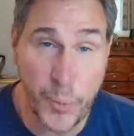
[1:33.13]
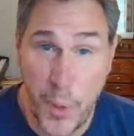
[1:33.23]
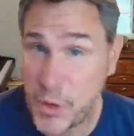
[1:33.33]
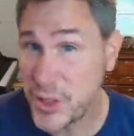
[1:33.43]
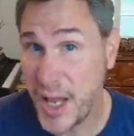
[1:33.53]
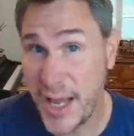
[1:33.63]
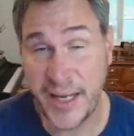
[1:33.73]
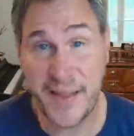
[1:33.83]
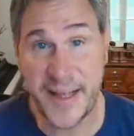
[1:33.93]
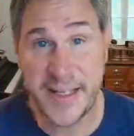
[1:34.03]
most
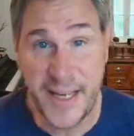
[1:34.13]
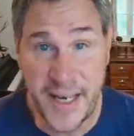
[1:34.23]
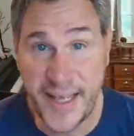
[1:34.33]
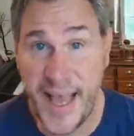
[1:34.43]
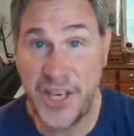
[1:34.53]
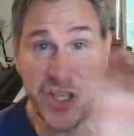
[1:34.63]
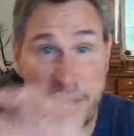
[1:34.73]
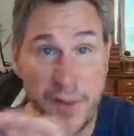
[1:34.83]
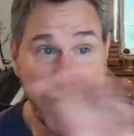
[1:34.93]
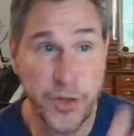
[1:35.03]
likely. That's an indication
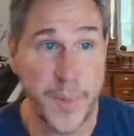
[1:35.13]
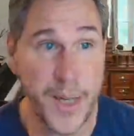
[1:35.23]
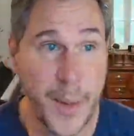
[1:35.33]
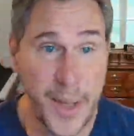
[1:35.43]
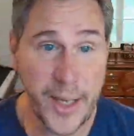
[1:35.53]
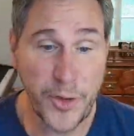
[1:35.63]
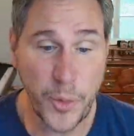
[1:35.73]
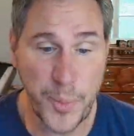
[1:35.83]
that things are becoming a little